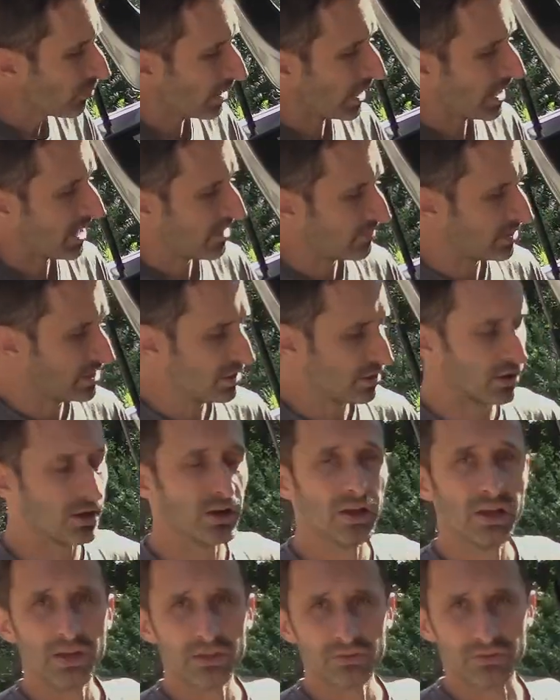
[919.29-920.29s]
I have in here?
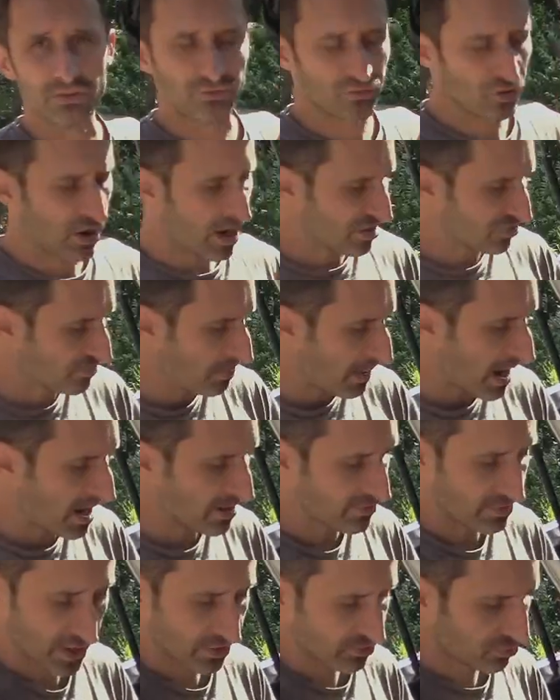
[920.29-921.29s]
Just trash
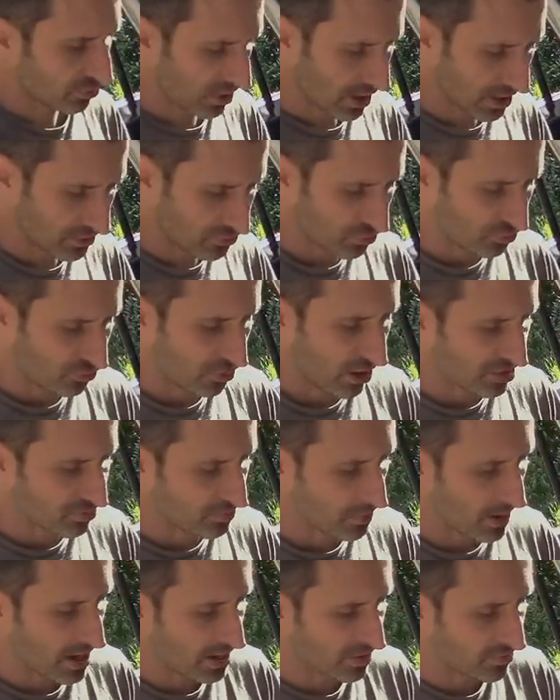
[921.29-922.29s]
bags, extra, trash
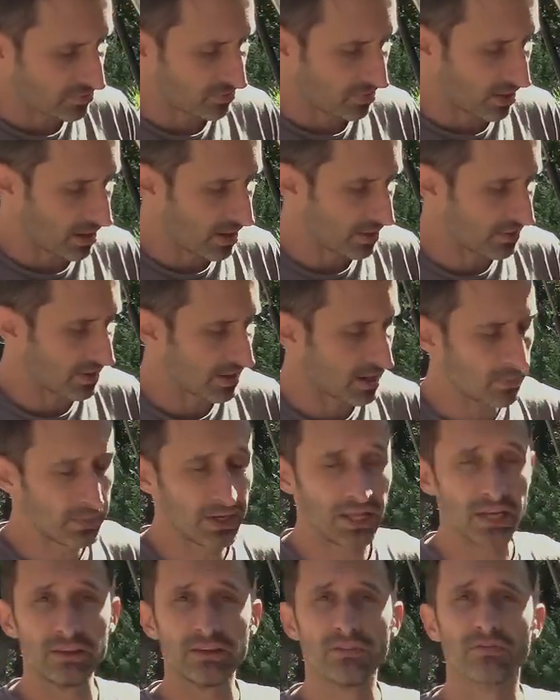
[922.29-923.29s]
bags. Uh, they come in
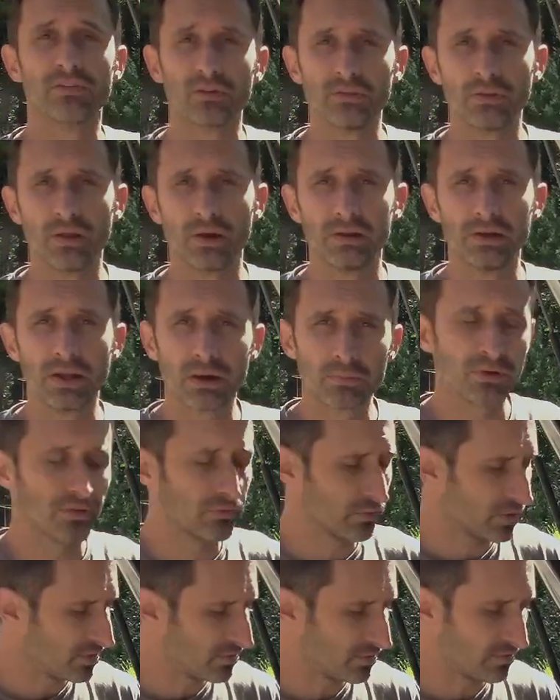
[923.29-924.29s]
handy for a, a, number of
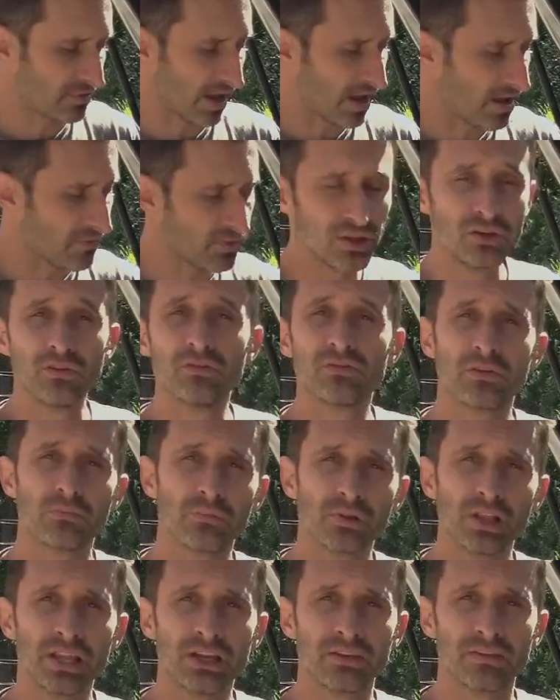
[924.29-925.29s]
reasons. I haven't used them
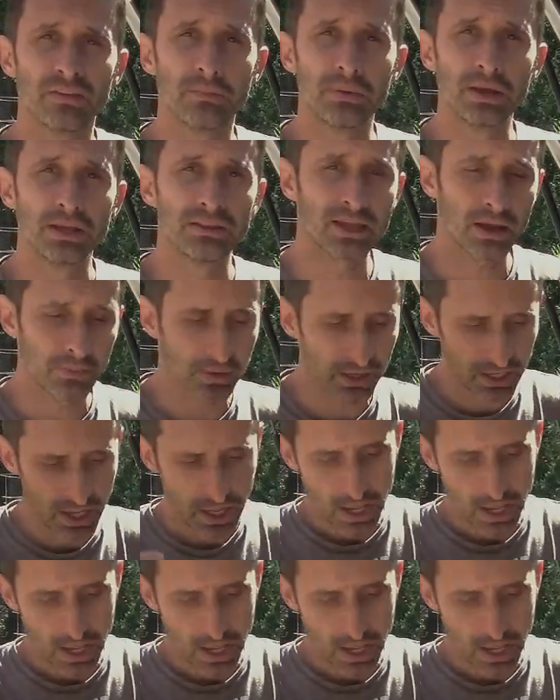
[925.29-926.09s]
related to the pandemic,